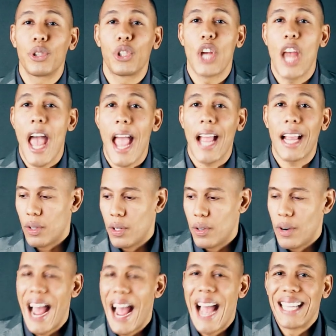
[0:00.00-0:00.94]
check,
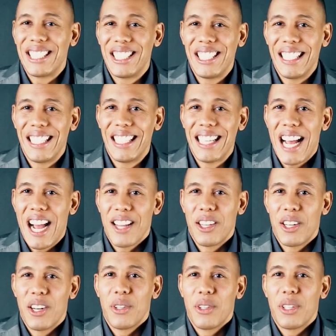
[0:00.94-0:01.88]
your hygiene, how
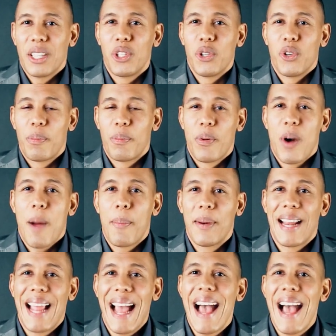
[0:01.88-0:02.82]
you know that you're a
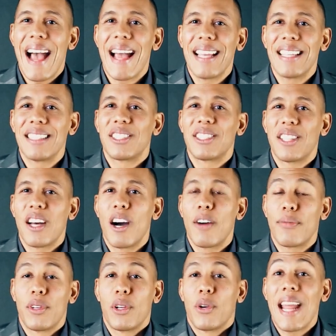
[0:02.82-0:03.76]
proper guy and
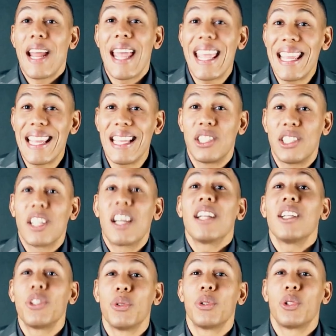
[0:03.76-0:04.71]
stuff, your age. You're
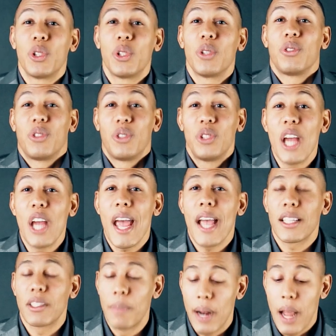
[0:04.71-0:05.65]
gonna do
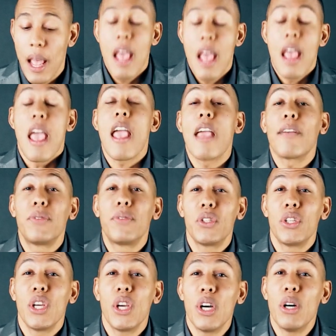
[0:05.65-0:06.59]
checks. But if
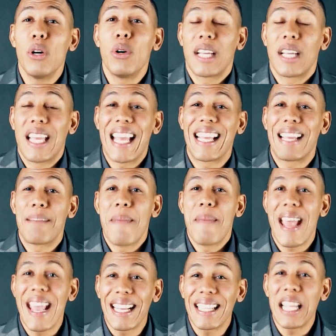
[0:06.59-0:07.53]
you can
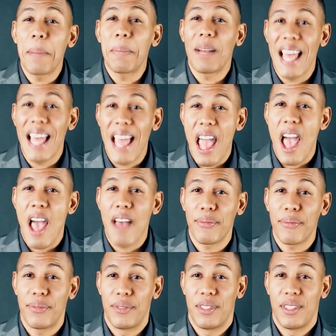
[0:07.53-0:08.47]
make them
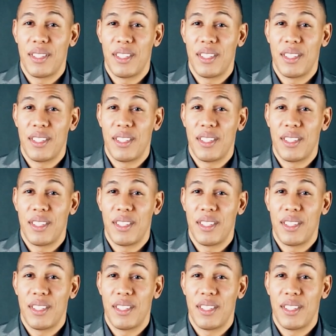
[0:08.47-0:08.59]
laugh,